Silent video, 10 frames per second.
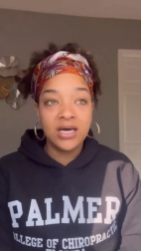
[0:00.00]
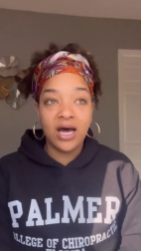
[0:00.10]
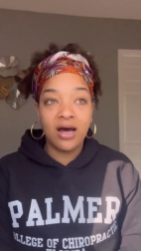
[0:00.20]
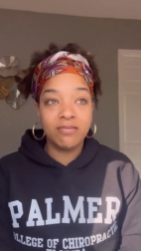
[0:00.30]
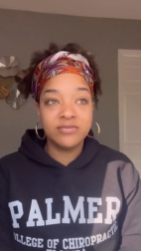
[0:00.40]

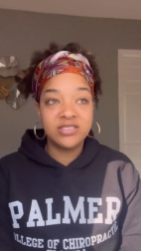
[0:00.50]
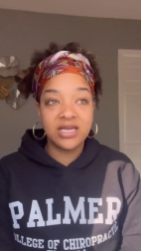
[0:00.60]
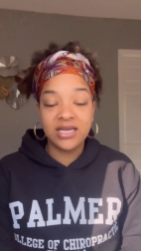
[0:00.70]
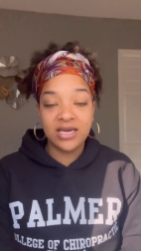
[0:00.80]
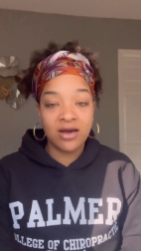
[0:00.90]
um,
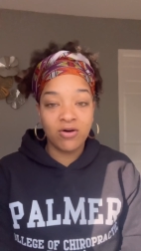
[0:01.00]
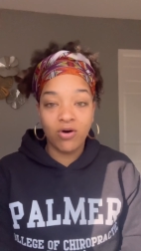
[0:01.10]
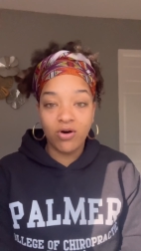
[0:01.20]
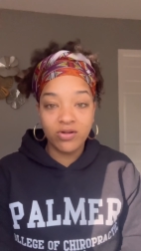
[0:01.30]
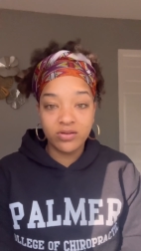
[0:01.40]
sending out
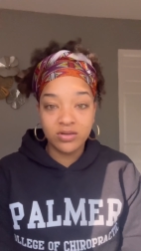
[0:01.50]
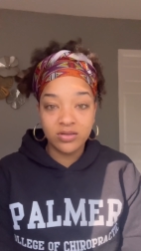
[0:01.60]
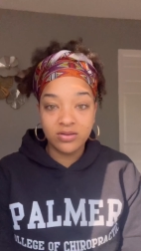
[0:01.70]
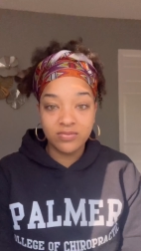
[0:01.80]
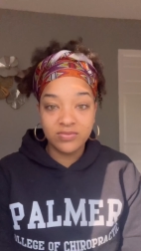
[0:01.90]
all
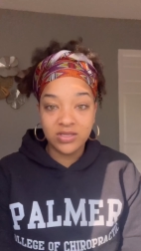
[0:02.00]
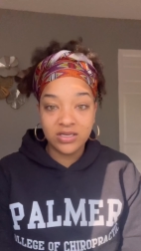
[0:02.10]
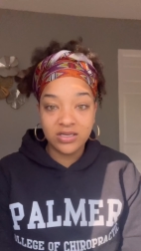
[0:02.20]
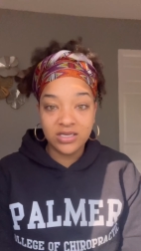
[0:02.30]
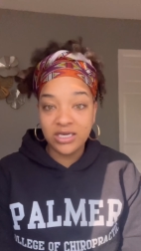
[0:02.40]
the,
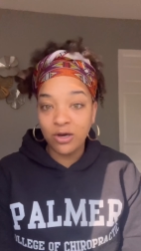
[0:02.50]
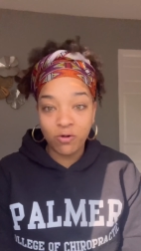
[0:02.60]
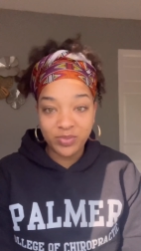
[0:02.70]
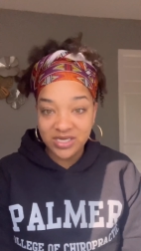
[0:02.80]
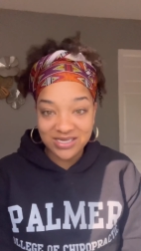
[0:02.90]
the
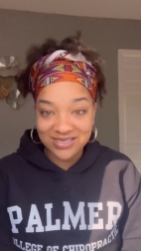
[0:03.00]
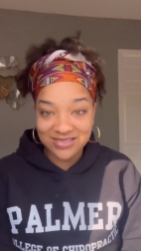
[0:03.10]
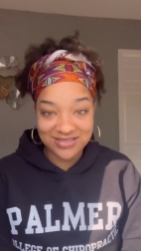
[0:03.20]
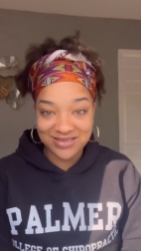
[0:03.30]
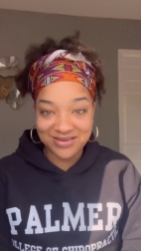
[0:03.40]

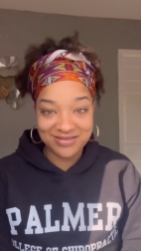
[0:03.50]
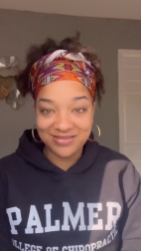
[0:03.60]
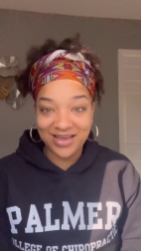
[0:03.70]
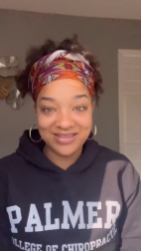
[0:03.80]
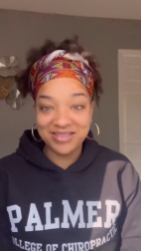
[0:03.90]
EOBs
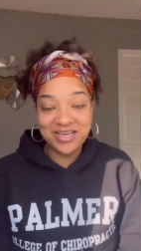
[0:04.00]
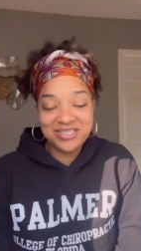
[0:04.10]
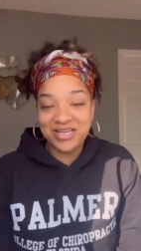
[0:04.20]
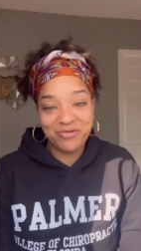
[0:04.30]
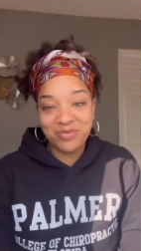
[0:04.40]
and like
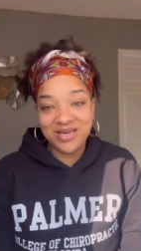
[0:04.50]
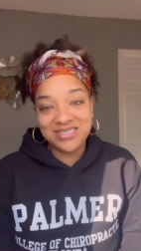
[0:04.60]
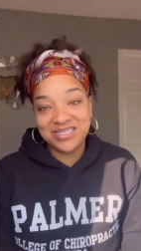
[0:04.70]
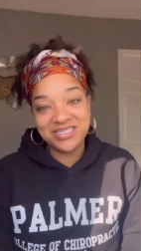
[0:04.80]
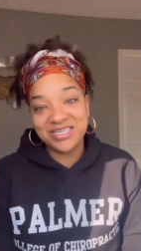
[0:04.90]
things that we
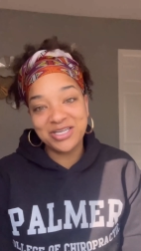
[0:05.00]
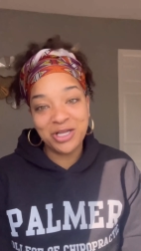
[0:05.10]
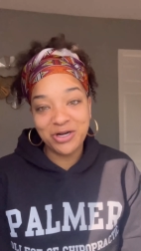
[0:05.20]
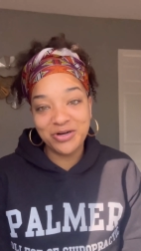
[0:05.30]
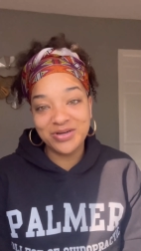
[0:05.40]
basically didn't
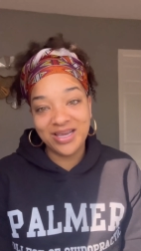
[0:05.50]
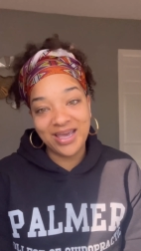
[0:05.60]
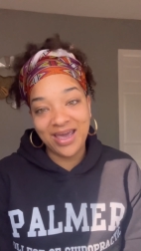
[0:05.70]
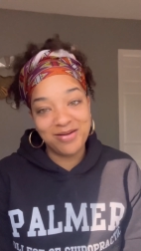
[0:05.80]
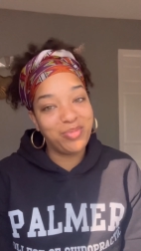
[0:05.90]
learn
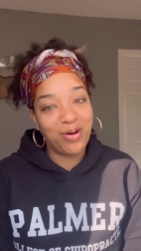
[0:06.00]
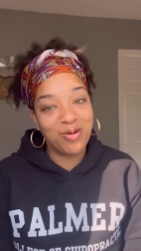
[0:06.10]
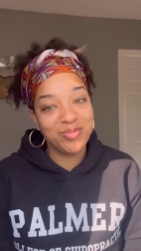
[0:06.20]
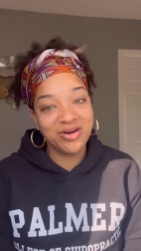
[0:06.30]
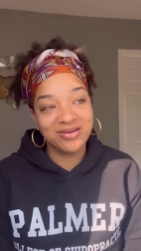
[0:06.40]
at
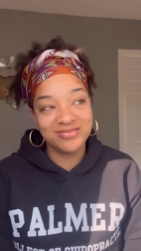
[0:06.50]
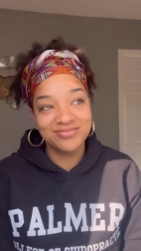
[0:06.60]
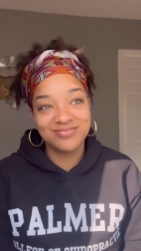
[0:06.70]
Palmer.